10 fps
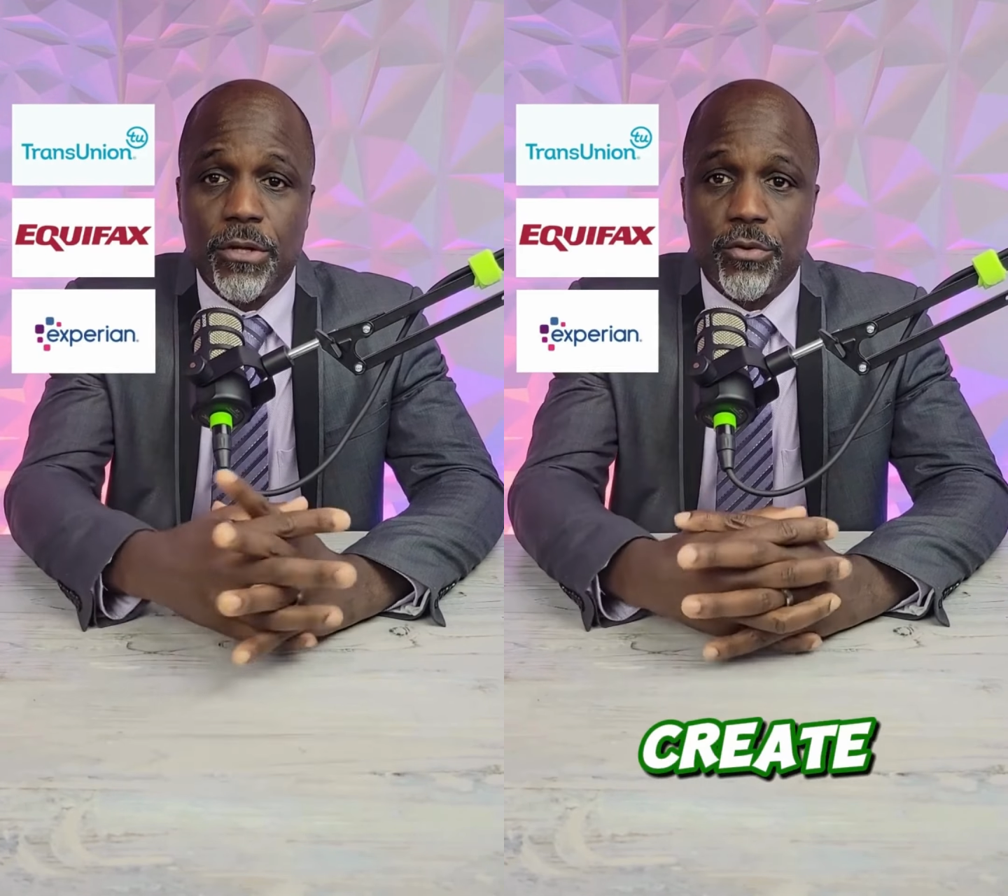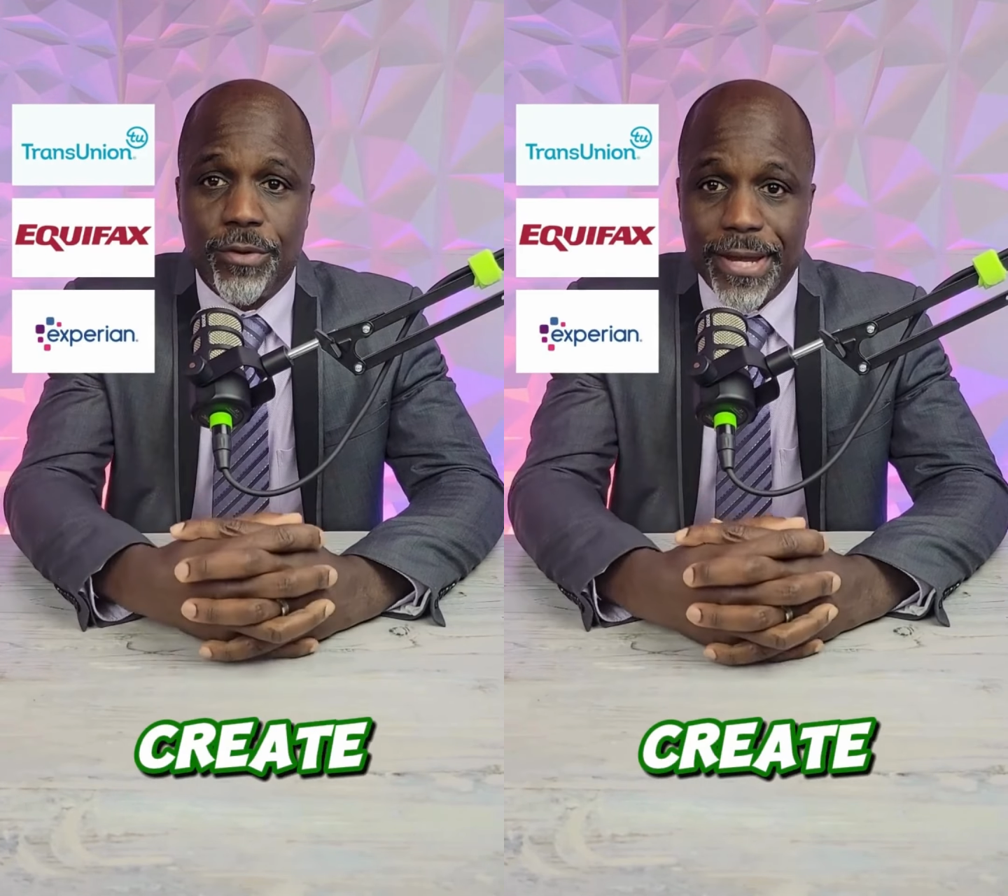
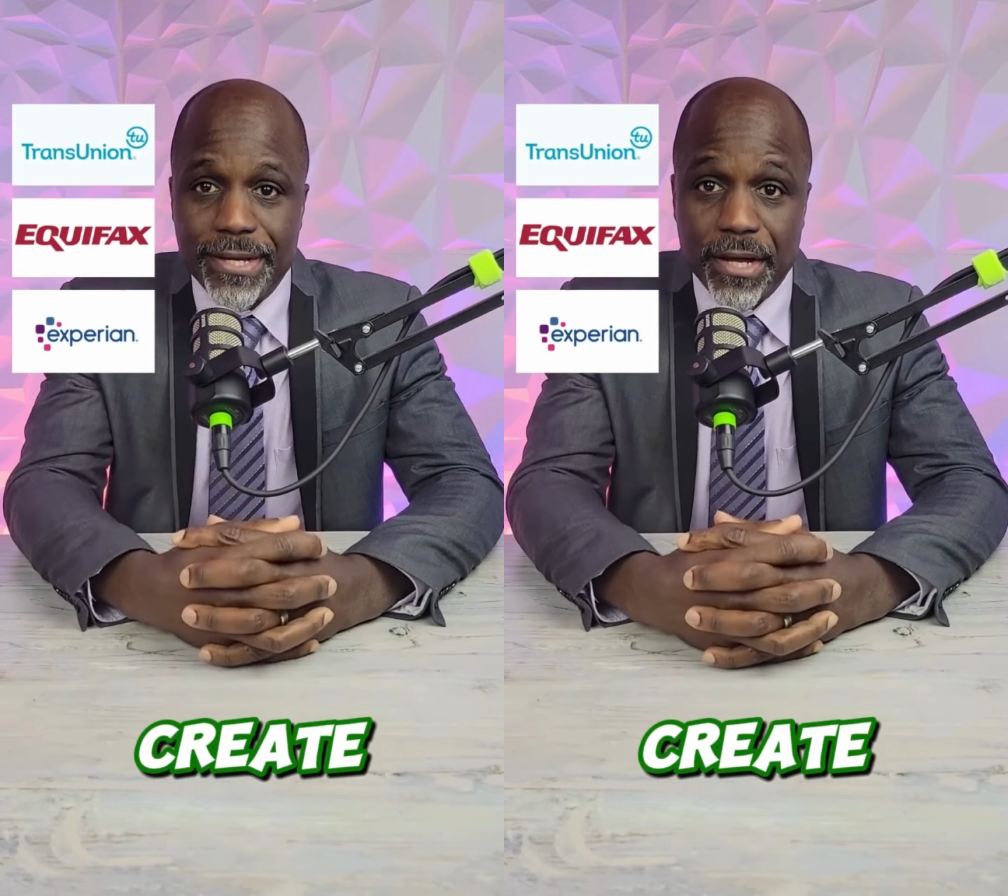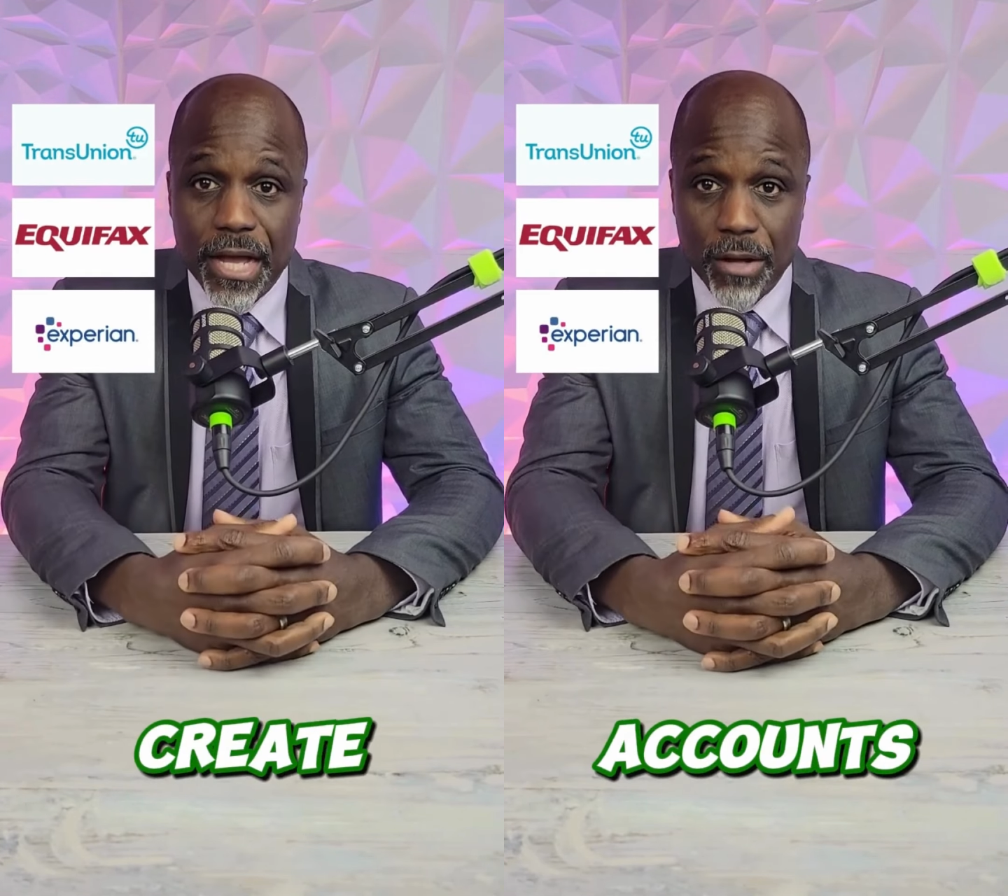
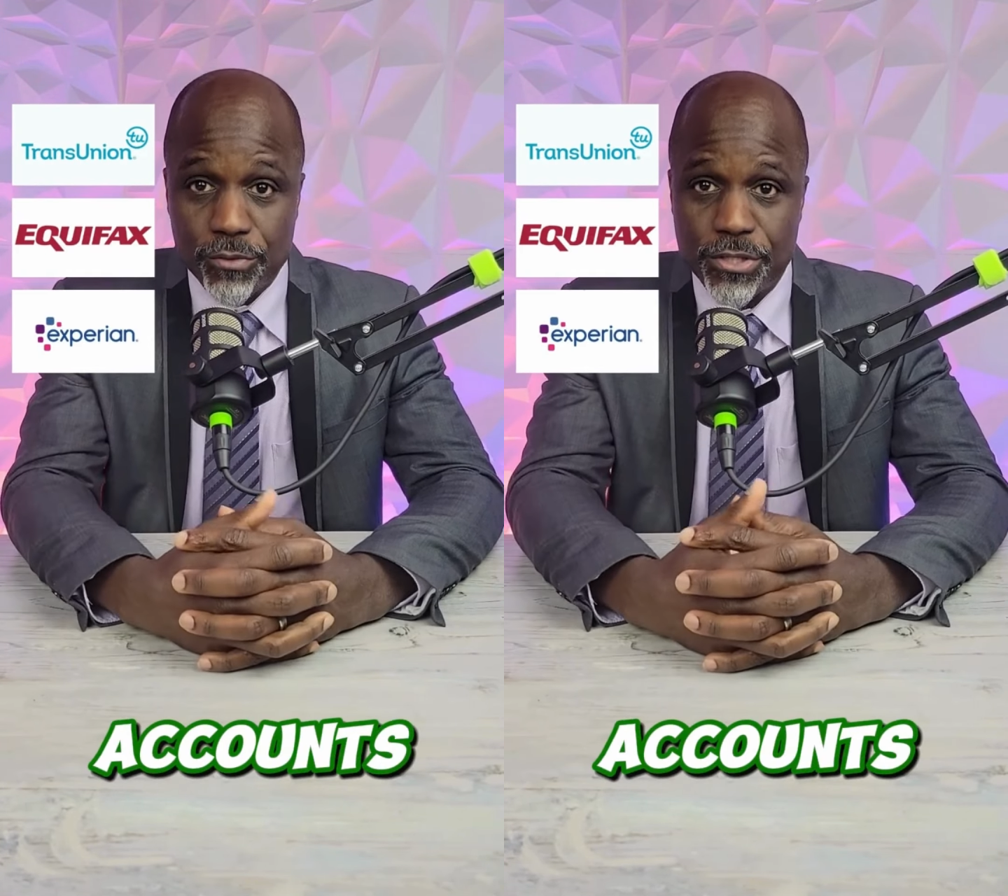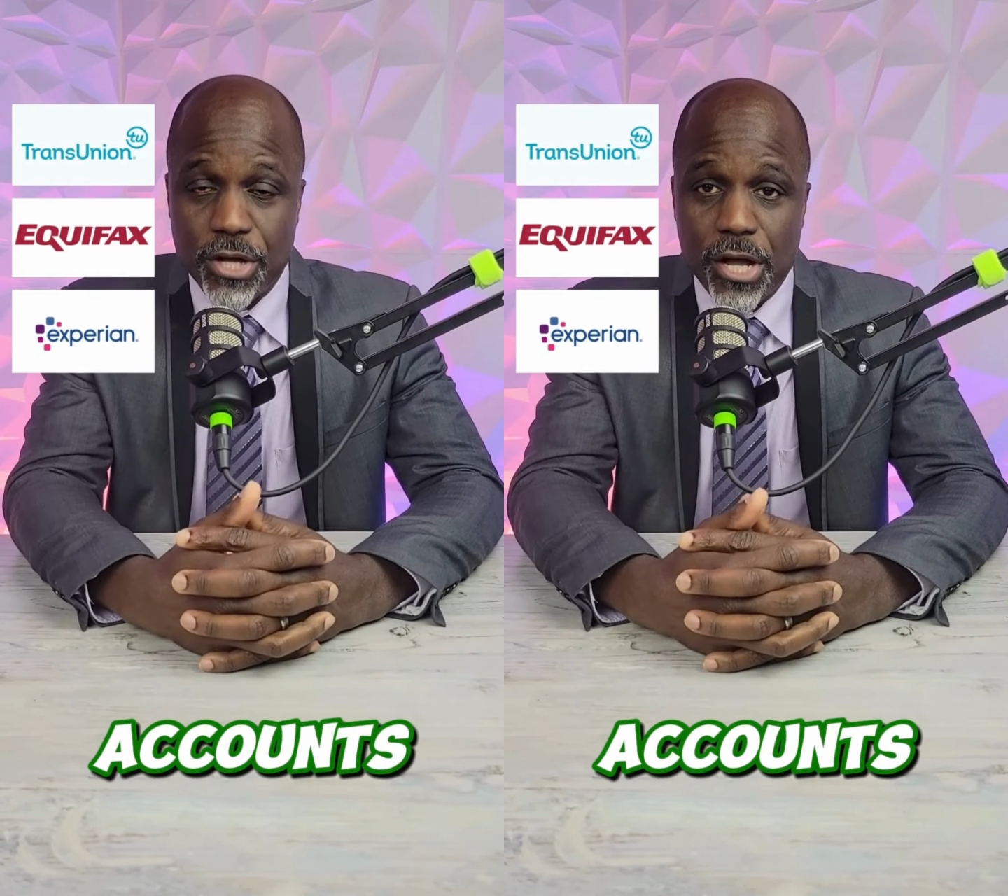create
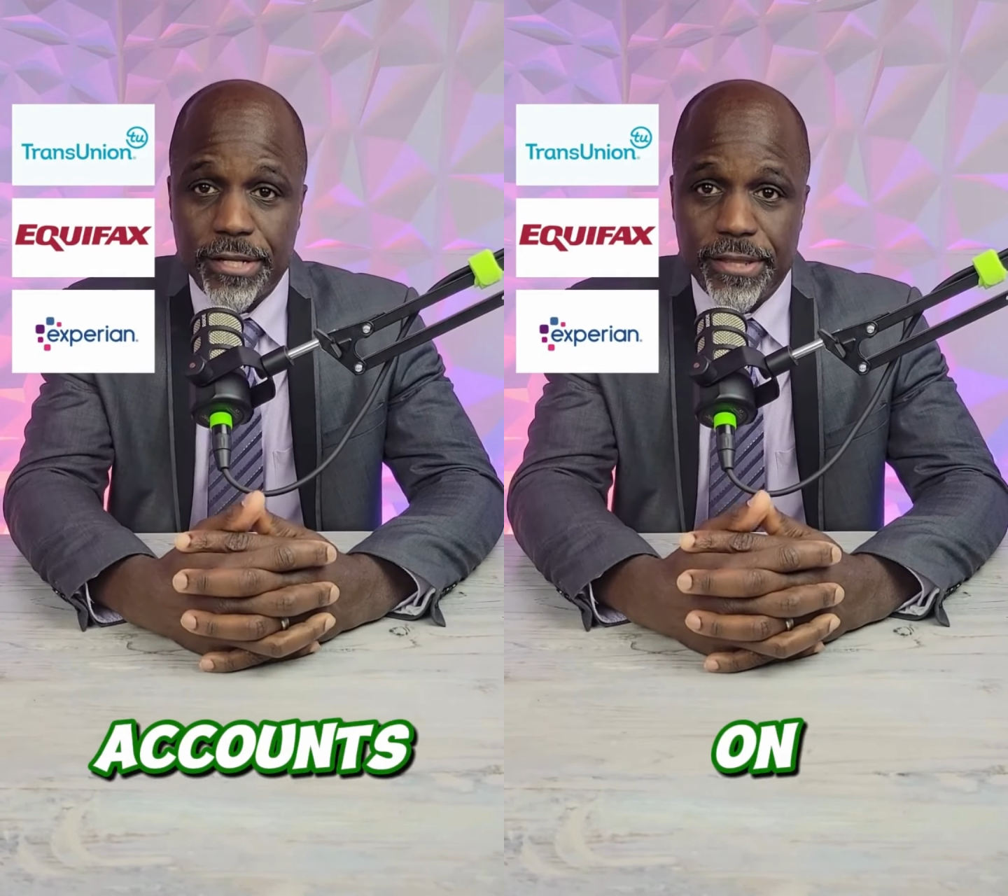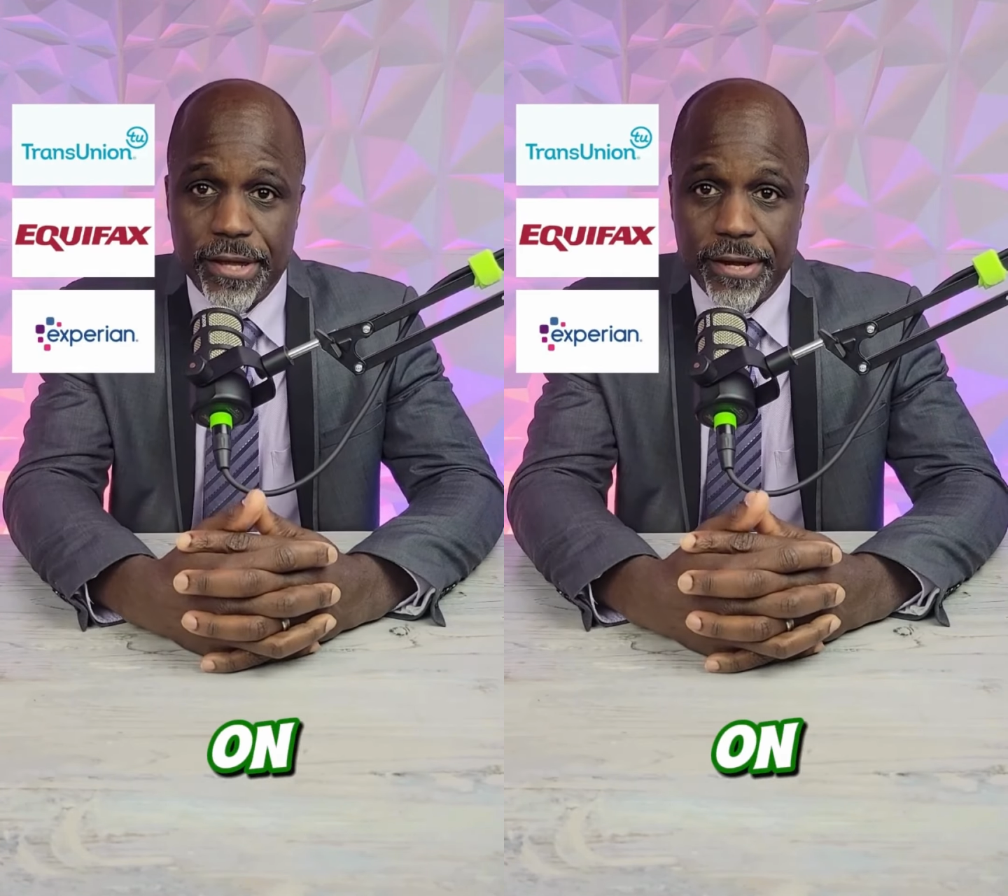accounts
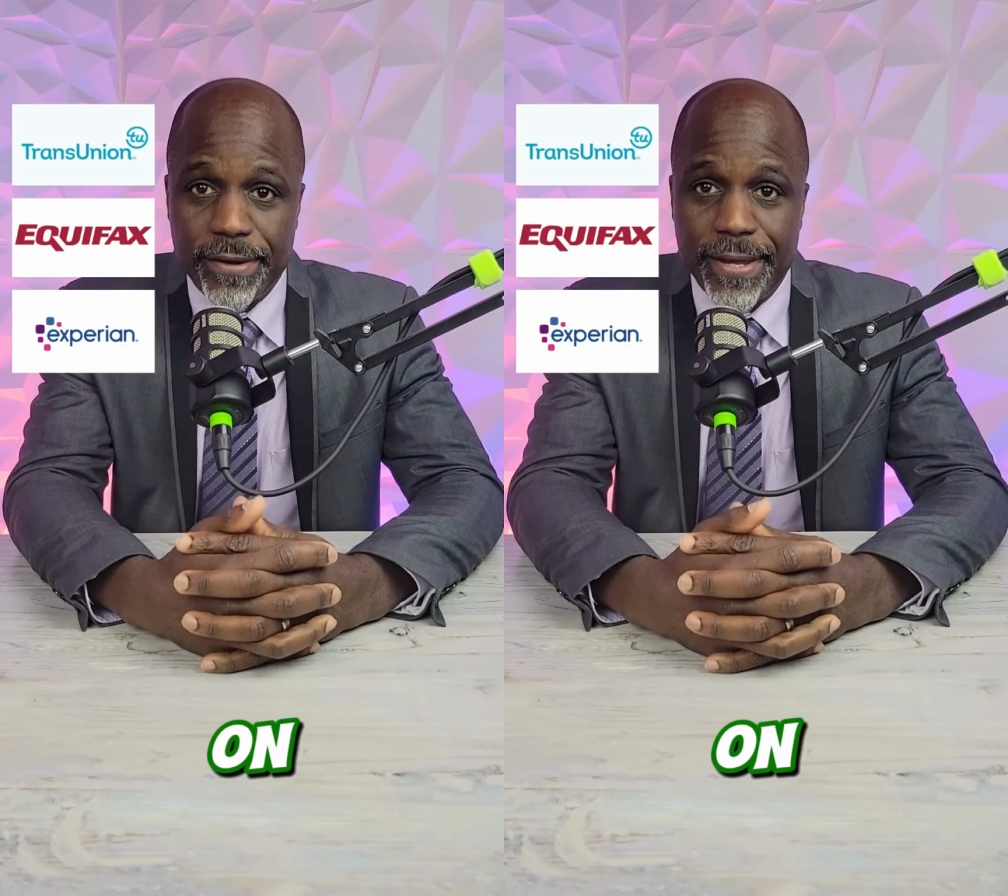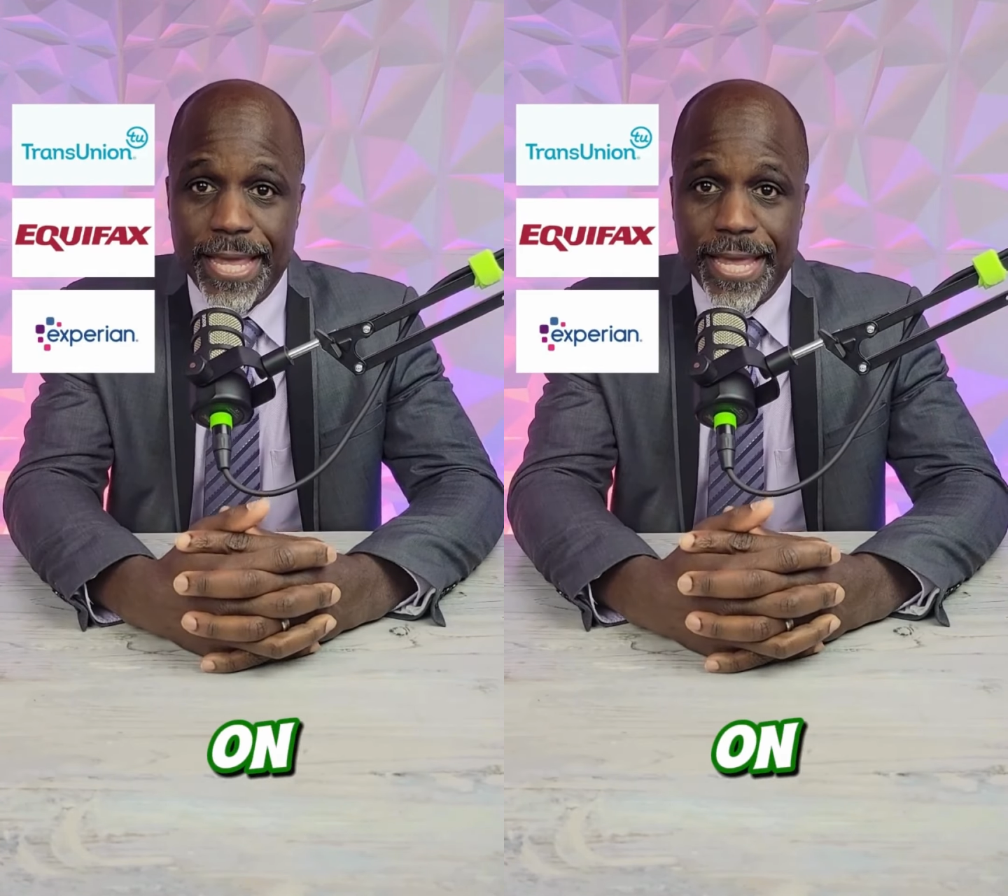on there